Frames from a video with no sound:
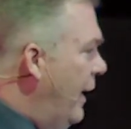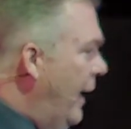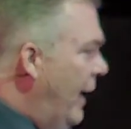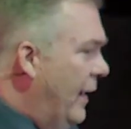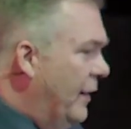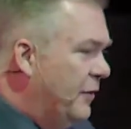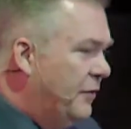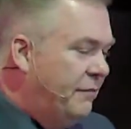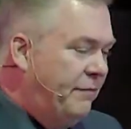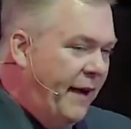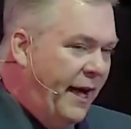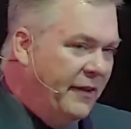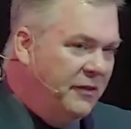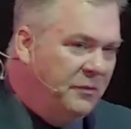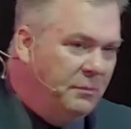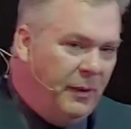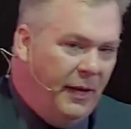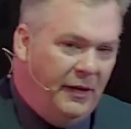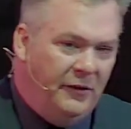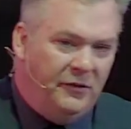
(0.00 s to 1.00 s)
as
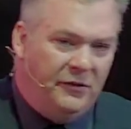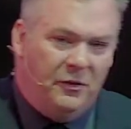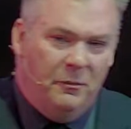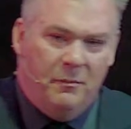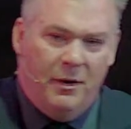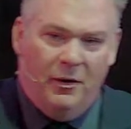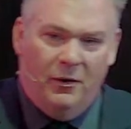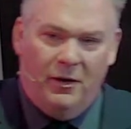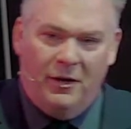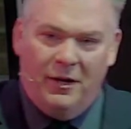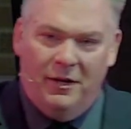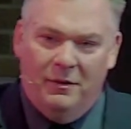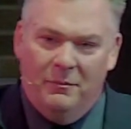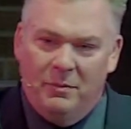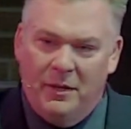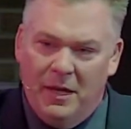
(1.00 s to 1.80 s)
fast-paced American